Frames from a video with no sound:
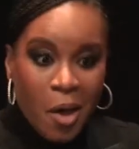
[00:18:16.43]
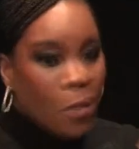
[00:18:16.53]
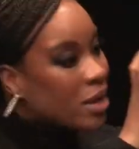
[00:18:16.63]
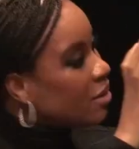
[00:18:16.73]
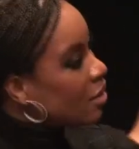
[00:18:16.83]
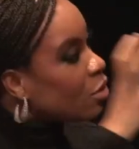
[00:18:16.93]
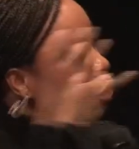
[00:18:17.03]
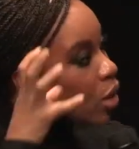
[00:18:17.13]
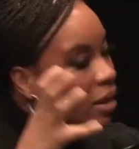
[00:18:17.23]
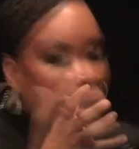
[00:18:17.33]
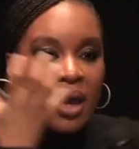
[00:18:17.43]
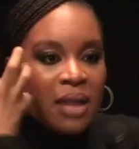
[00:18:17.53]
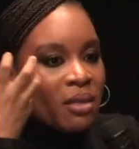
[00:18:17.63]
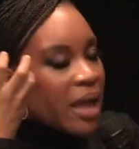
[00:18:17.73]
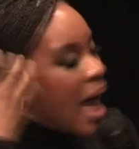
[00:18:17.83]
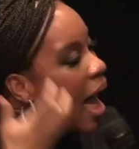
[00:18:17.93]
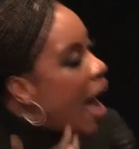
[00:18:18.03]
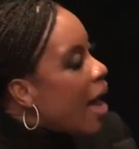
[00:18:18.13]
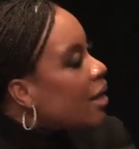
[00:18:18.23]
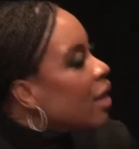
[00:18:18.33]
when he's look like it's
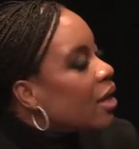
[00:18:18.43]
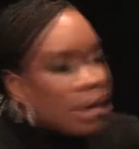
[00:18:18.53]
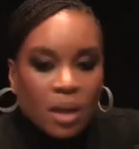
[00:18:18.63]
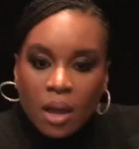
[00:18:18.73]
act like